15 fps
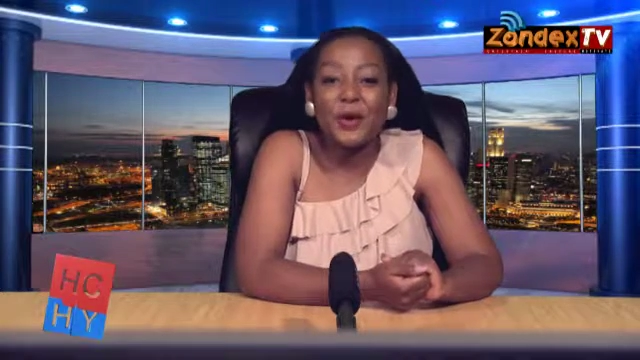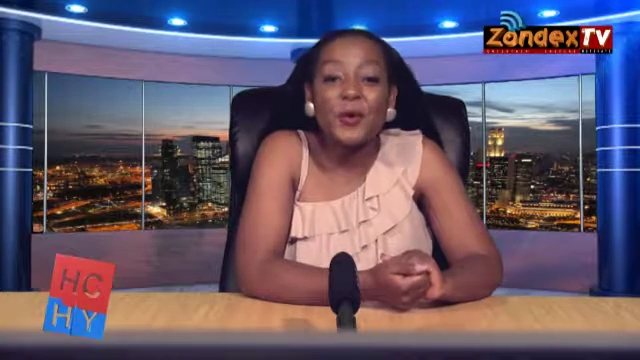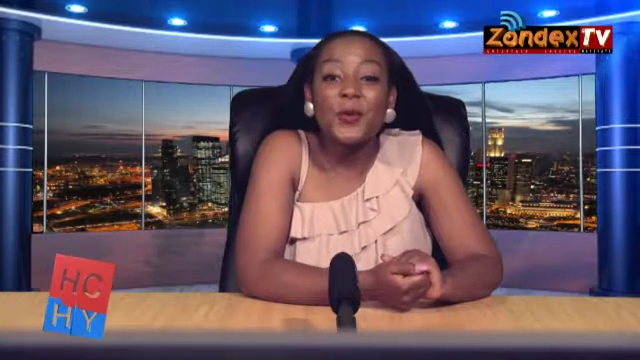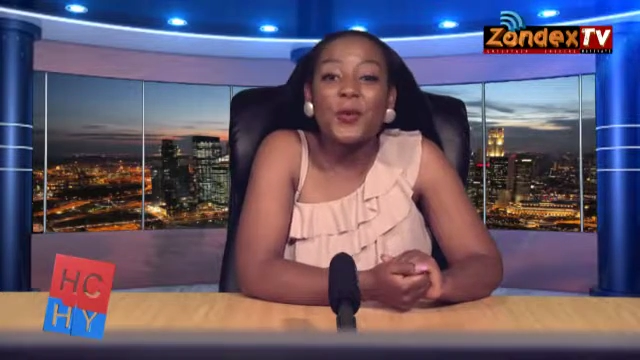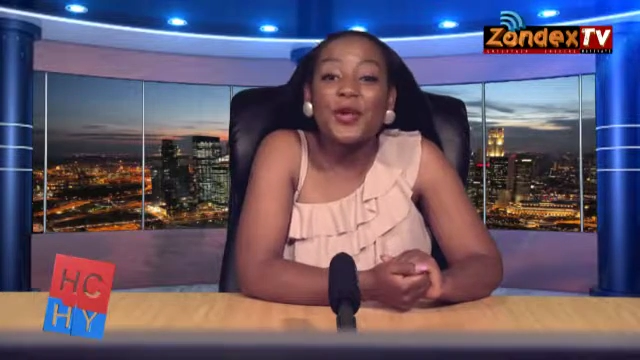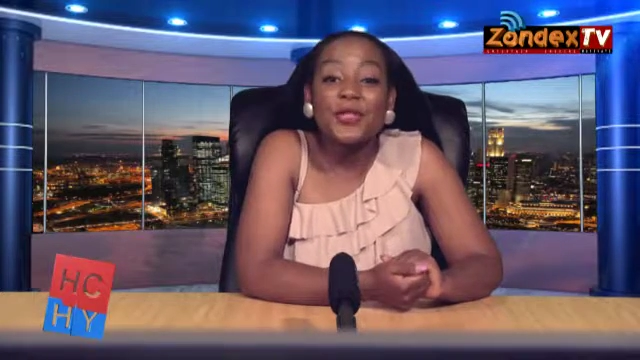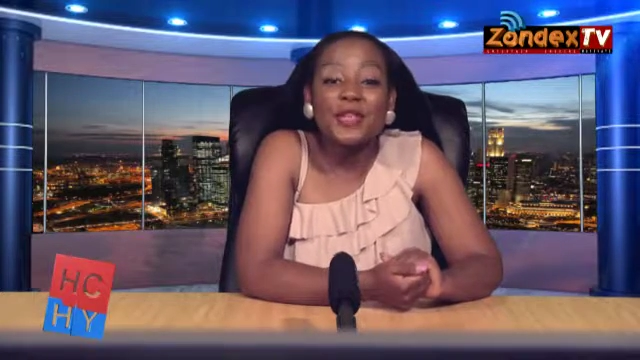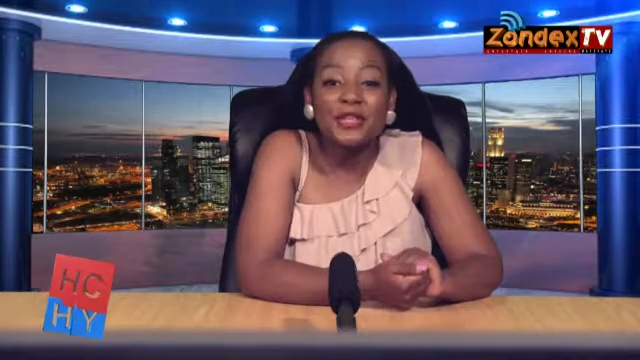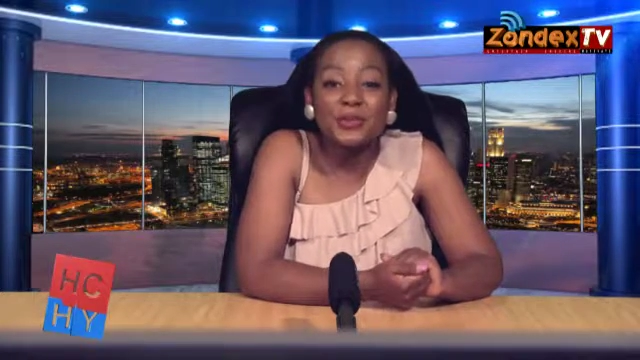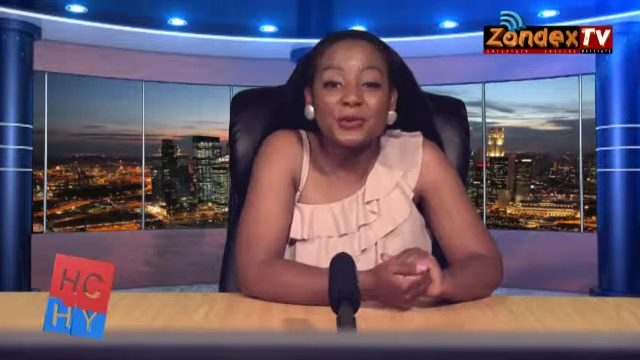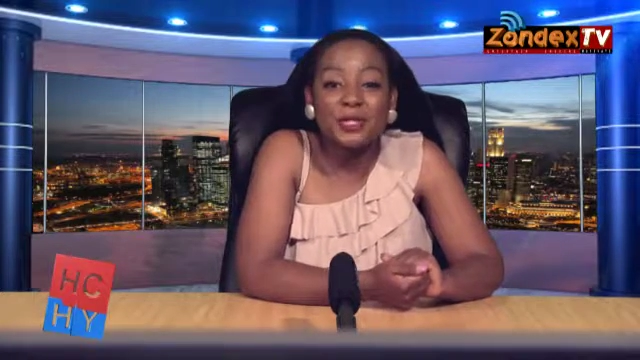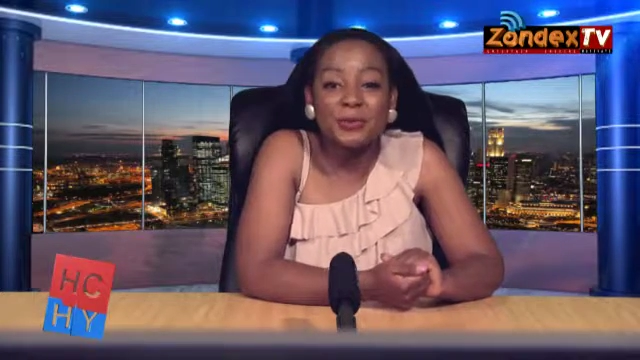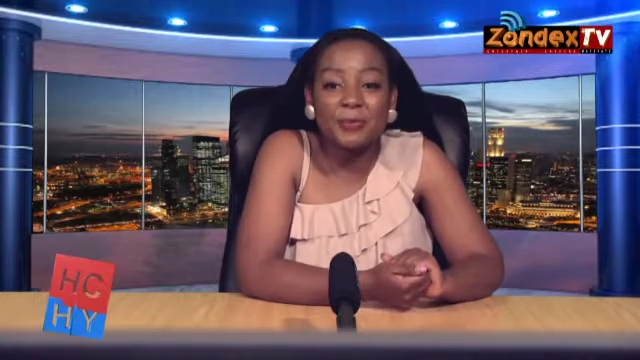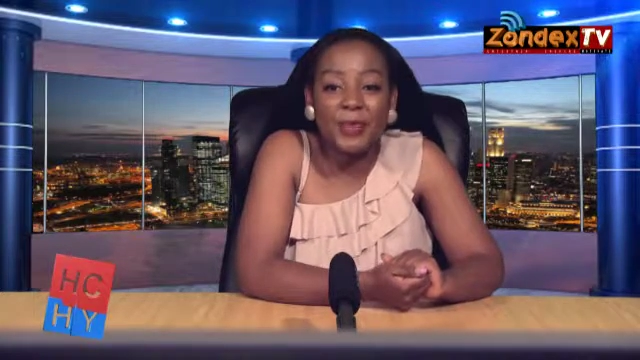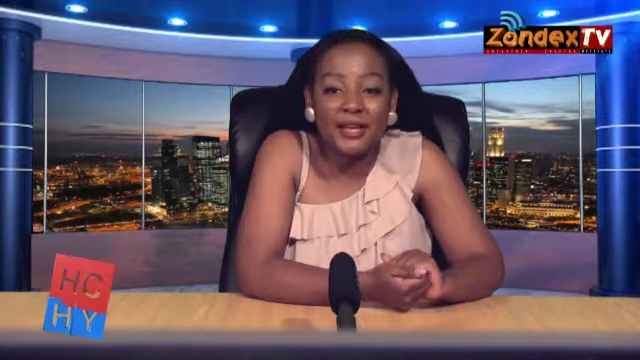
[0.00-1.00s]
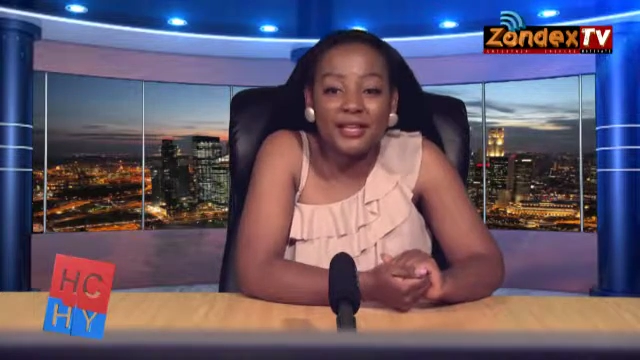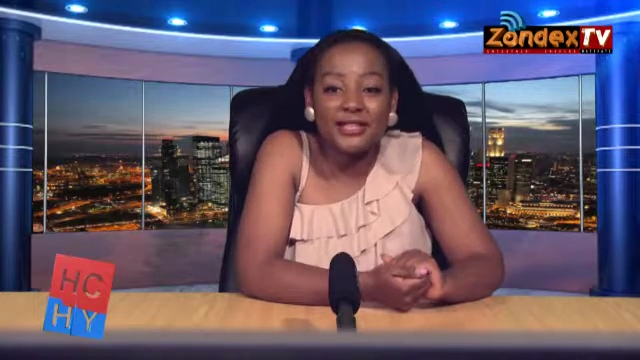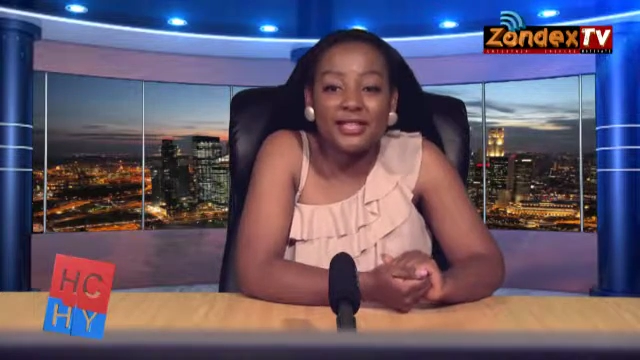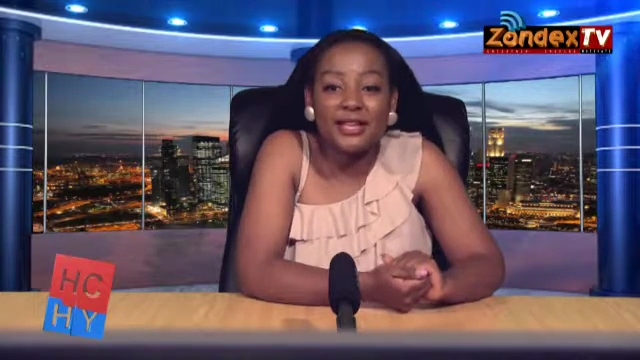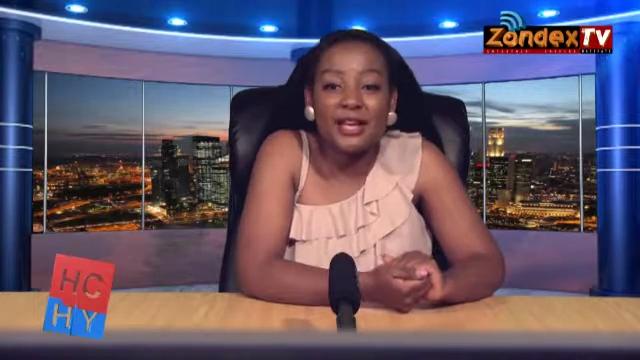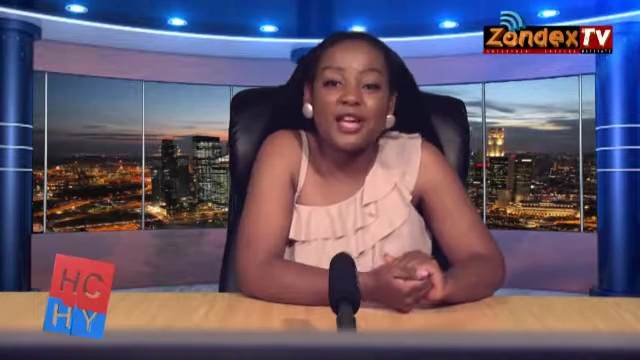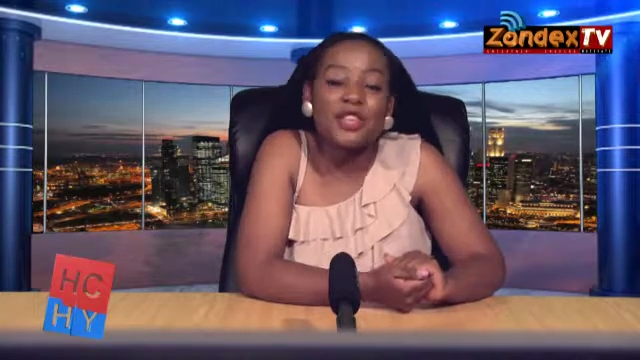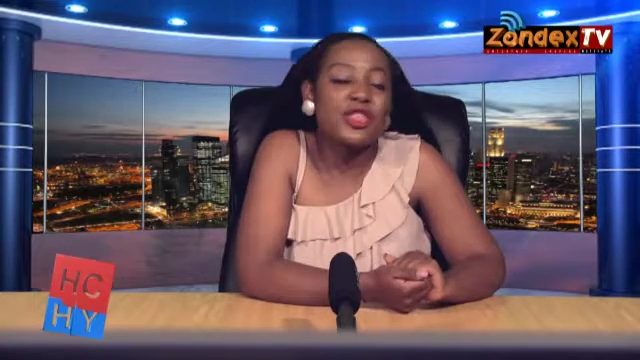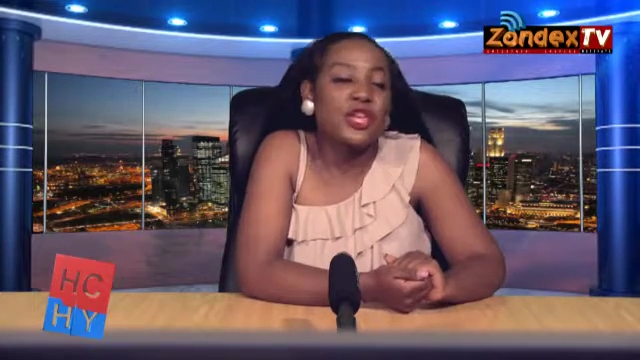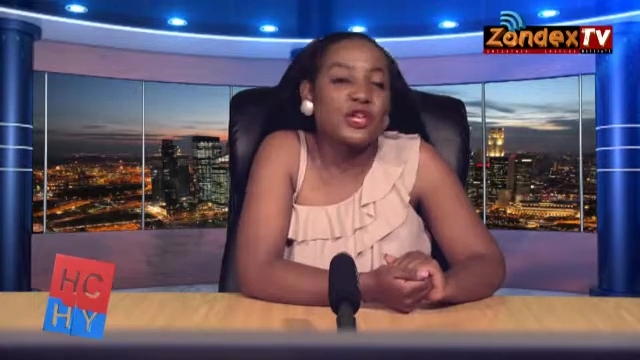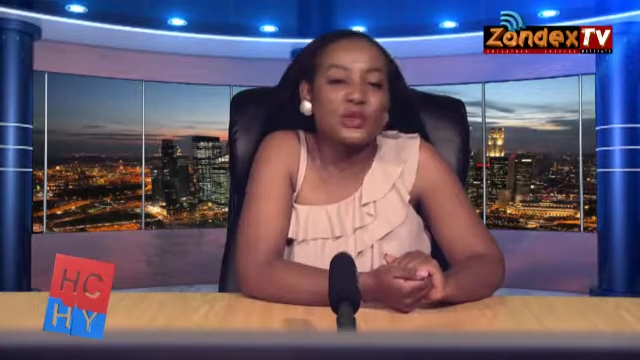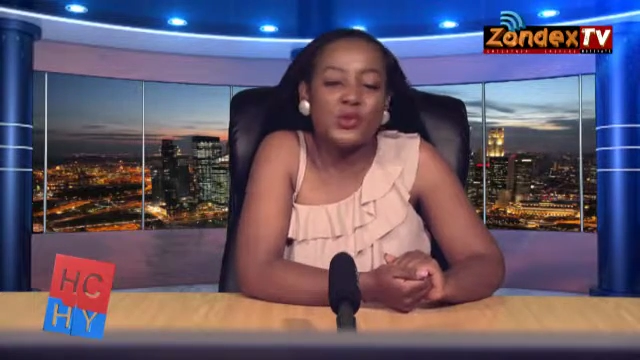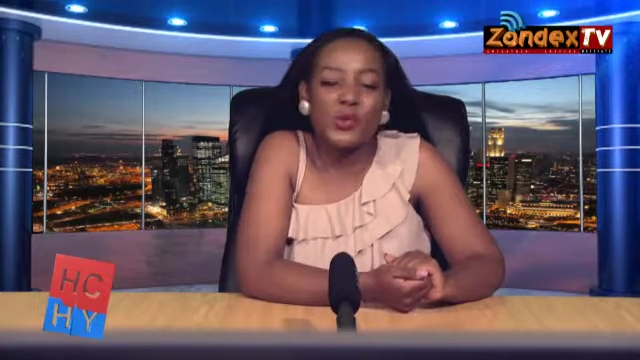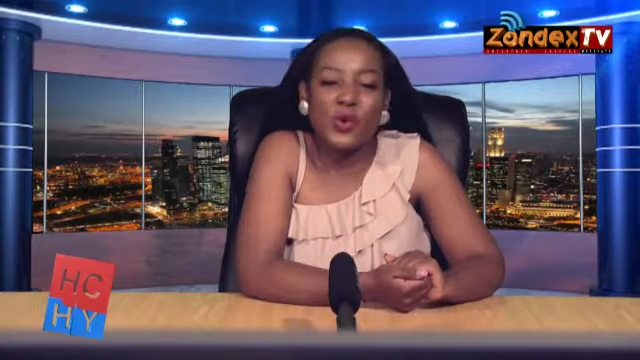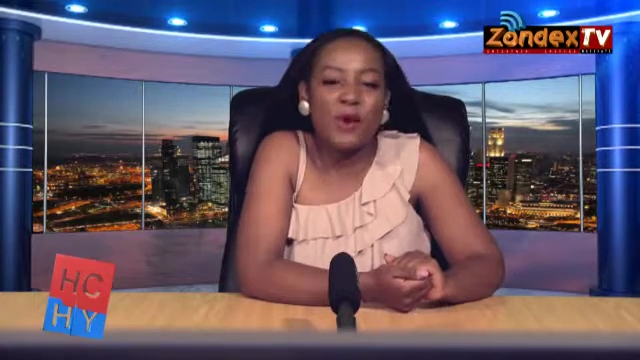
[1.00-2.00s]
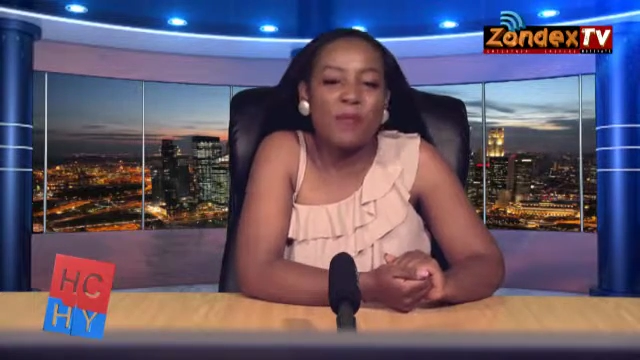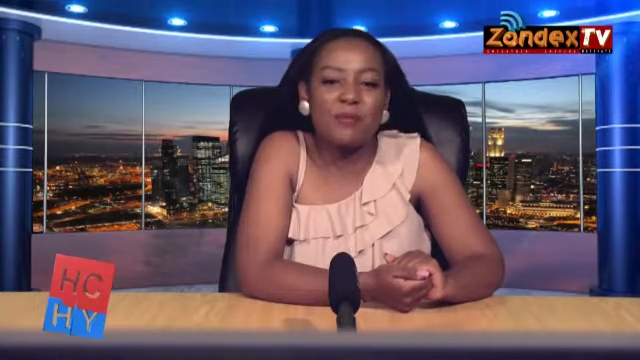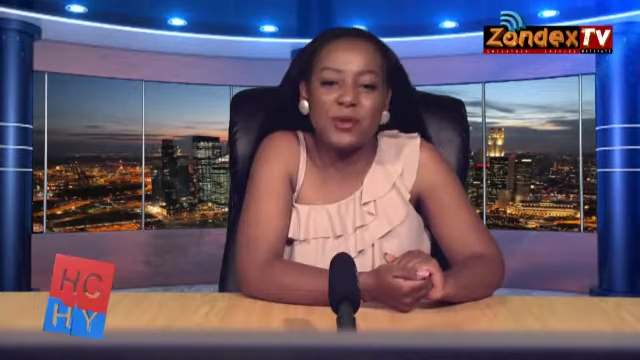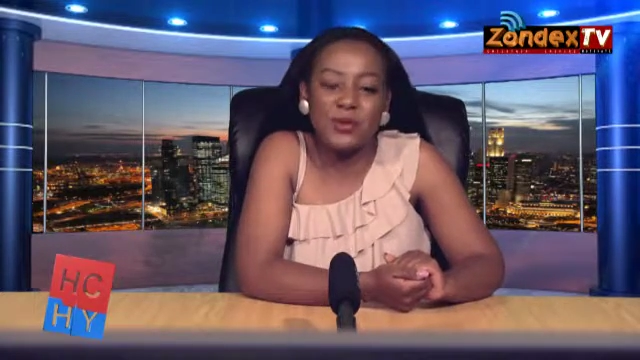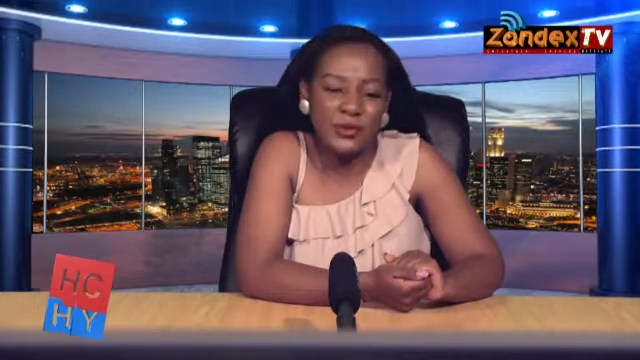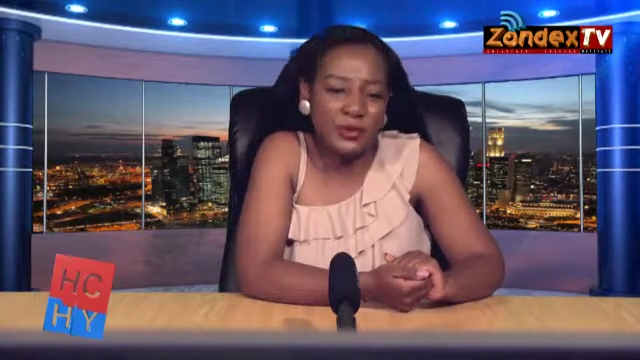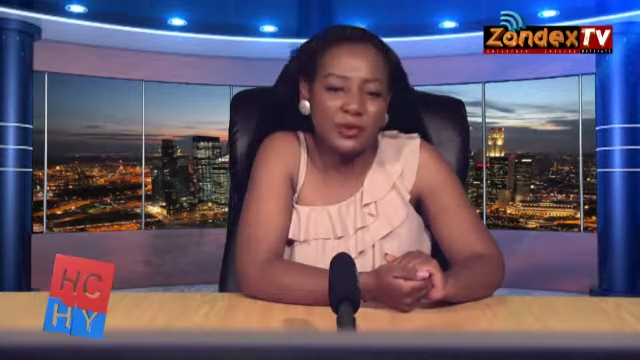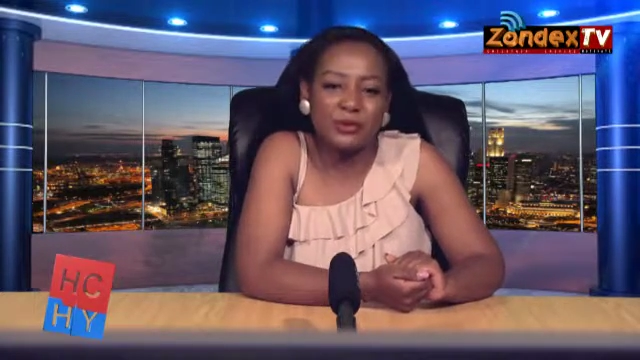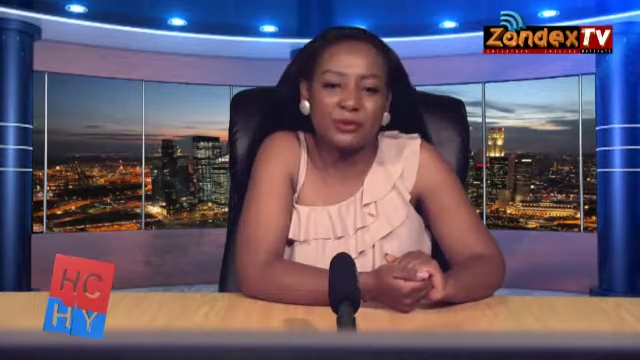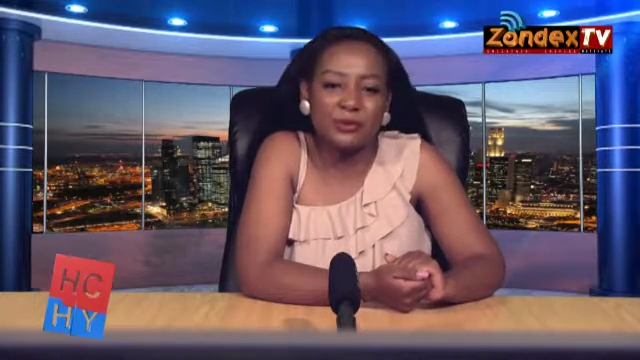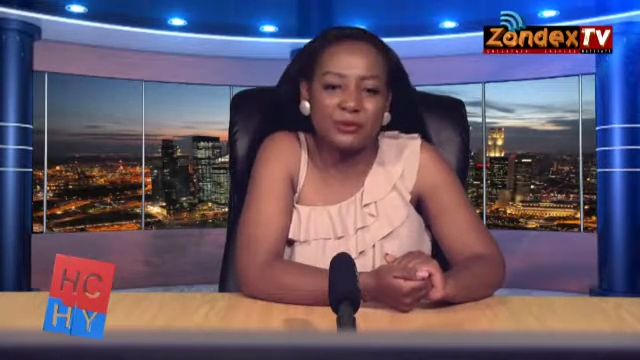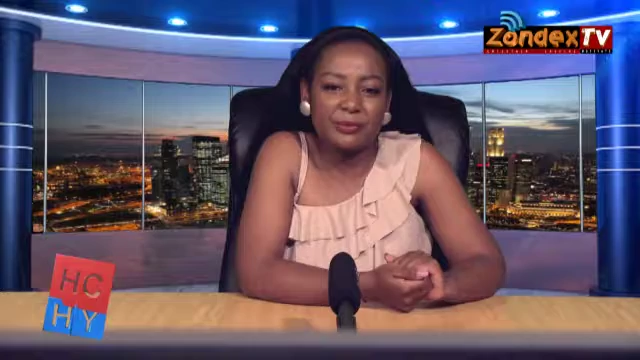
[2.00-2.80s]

Where there is respect, there is no abuse.